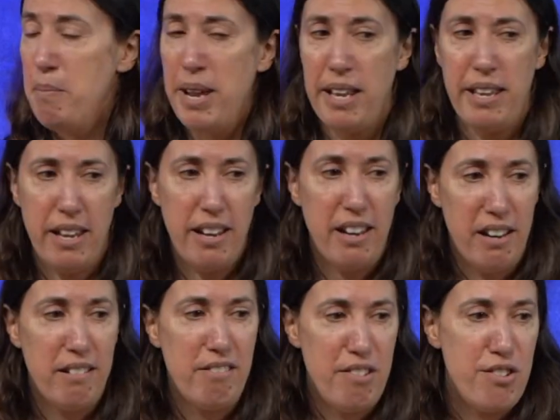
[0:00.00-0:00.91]
make
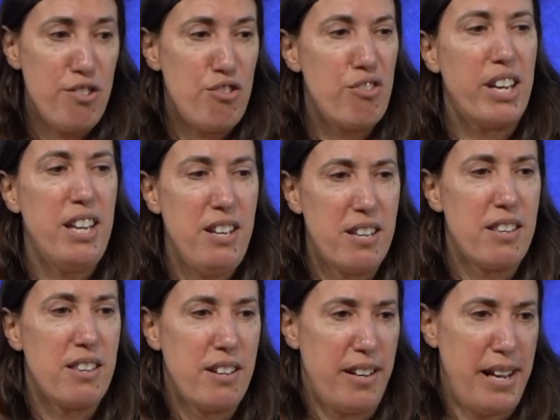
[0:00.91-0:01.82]
it tricky to
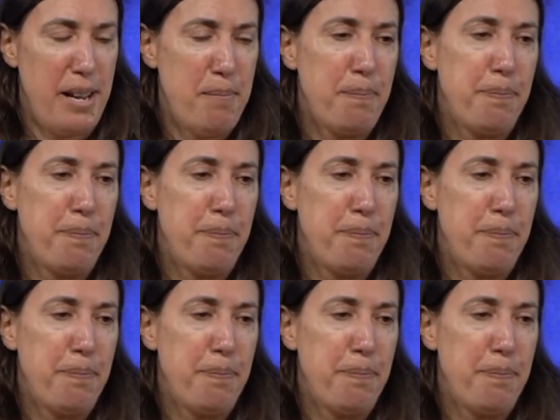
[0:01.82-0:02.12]
study.